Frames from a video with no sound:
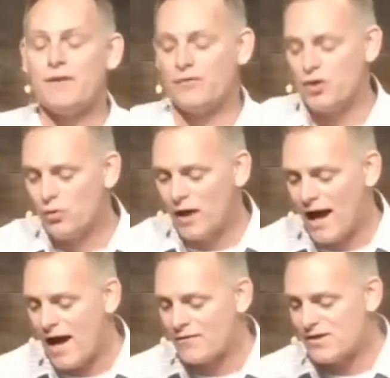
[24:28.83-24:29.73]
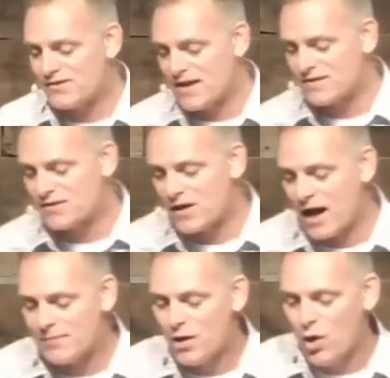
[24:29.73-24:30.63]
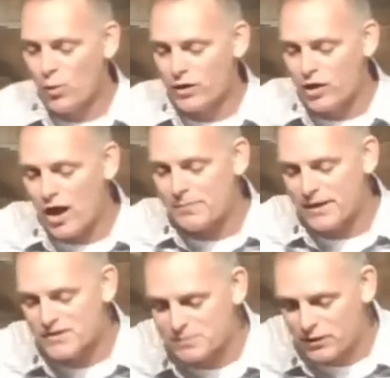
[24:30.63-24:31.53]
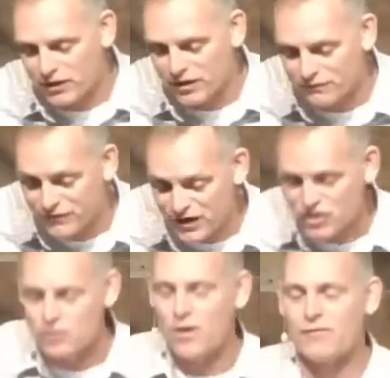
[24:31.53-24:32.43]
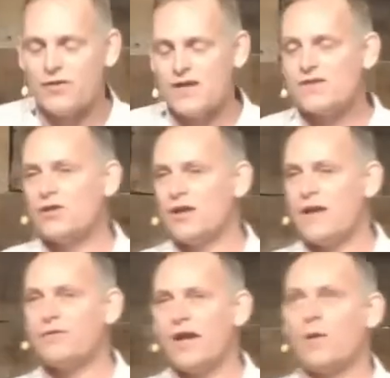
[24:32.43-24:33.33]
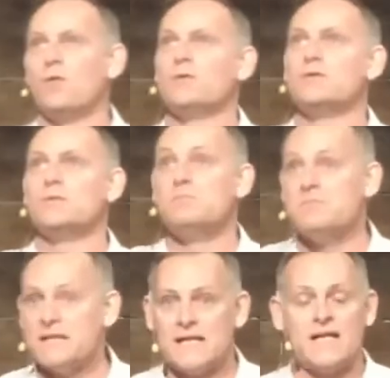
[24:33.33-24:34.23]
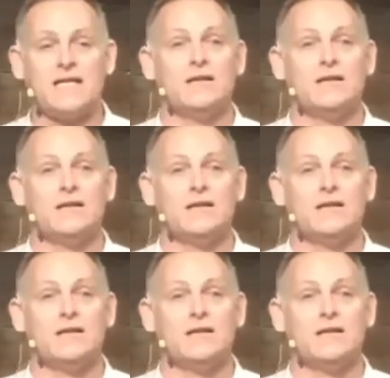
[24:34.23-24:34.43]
if you don't have, in a sense, a time where God by his Spirit convicts you of things in your life, you're like, oh man,